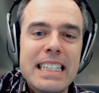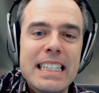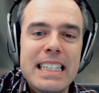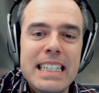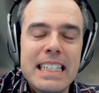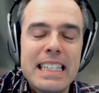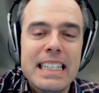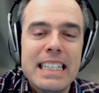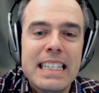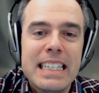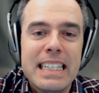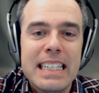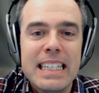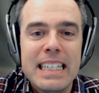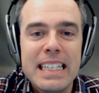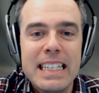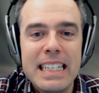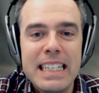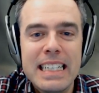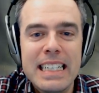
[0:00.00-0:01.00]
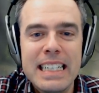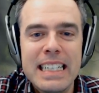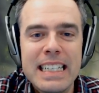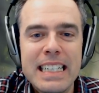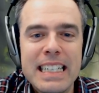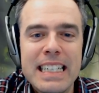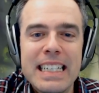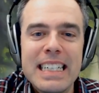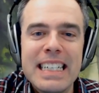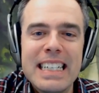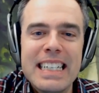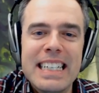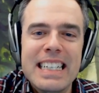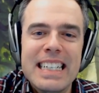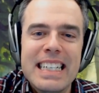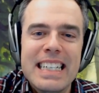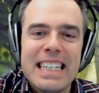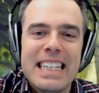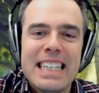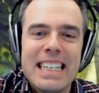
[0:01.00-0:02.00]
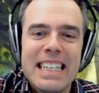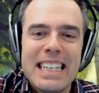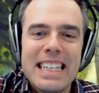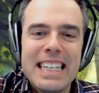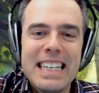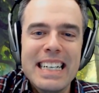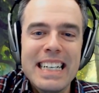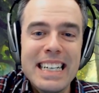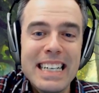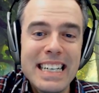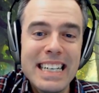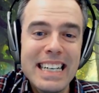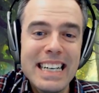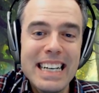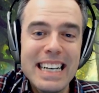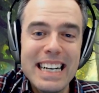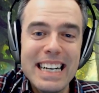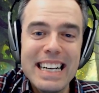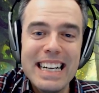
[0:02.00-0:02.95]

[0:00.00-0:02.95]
No words are spoken by the person on screen.